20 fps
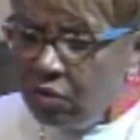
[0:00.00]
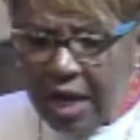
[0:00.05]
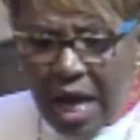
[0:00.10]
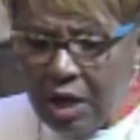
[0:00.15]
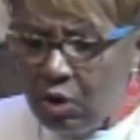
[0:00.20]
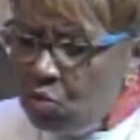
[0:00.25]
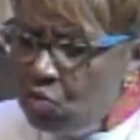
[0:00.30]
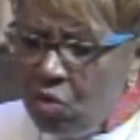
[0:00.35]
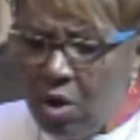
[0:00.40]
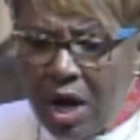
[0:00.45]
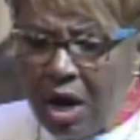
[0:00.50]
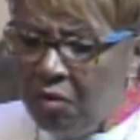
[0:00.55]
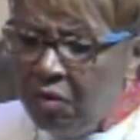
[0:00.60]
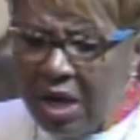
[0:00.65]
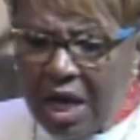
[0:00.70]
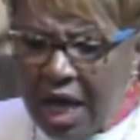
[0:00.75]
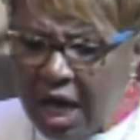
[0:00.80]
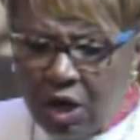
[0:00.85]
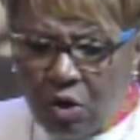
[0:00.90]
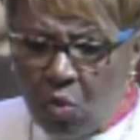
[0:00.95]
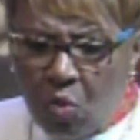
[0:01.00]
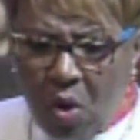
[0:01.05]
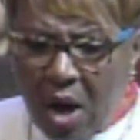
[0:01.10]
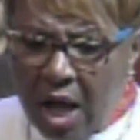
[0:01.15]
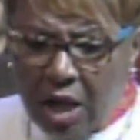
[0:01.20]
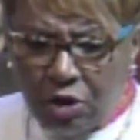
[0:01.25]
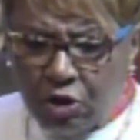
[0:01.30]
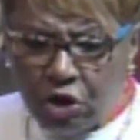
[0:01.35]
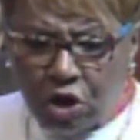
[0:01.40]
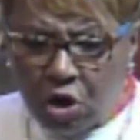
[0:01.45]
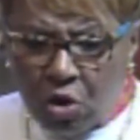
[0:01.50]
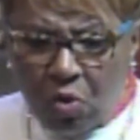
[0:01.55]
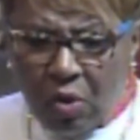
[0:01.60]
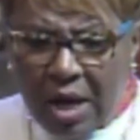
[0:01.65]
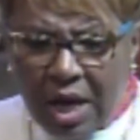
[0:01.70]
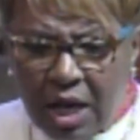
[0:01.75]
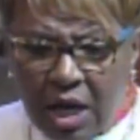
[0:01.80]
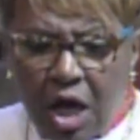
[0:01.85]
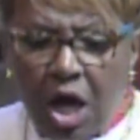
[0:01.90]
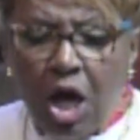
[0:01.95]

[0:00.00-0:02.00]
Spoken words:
get weary in well-doing.